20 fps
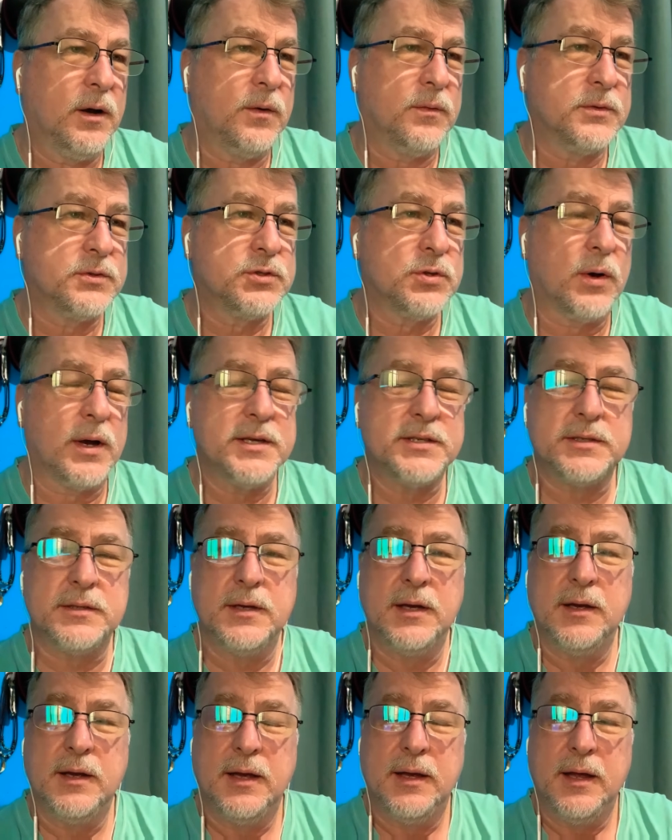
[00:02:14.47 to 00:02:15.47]
so
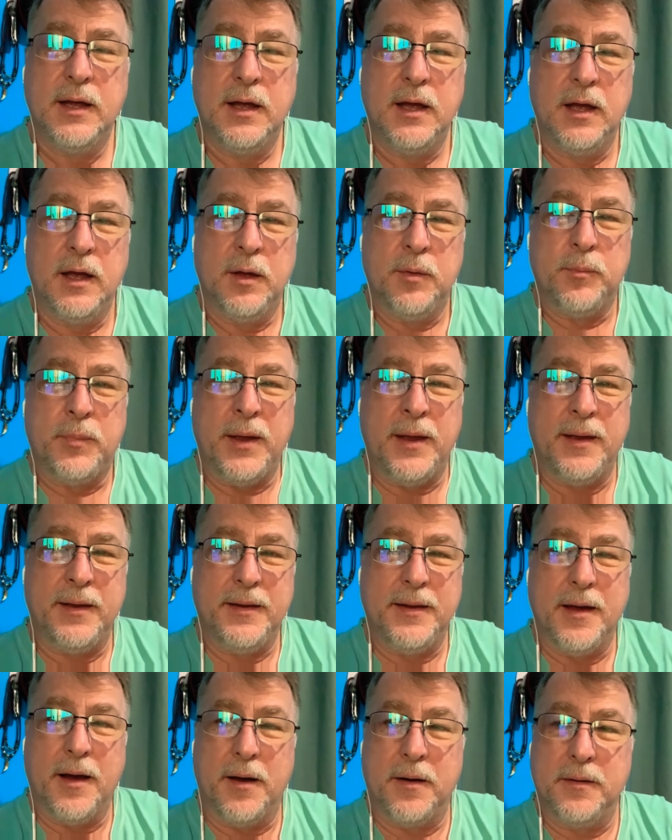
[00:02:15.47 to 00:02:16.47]

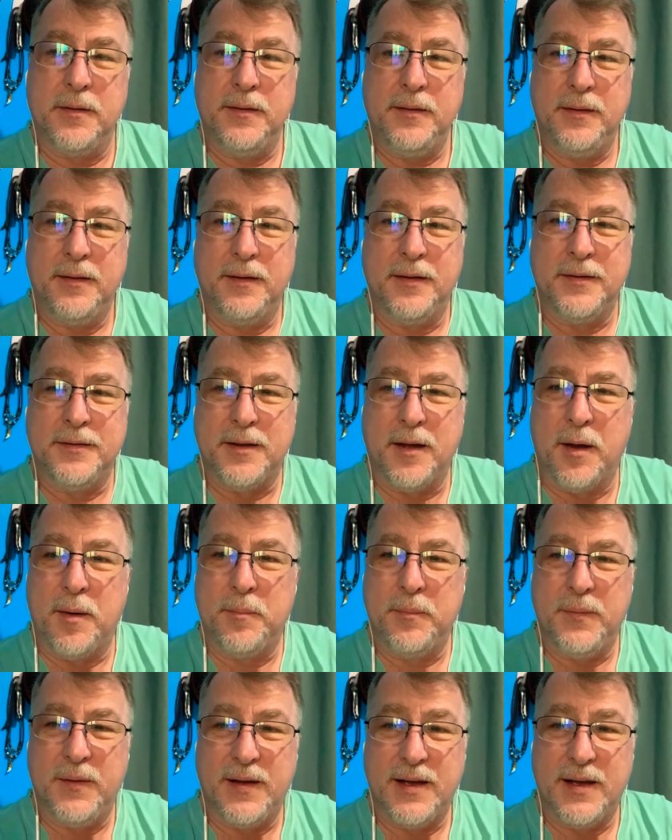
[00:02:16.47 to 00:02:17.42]
being young and dumb,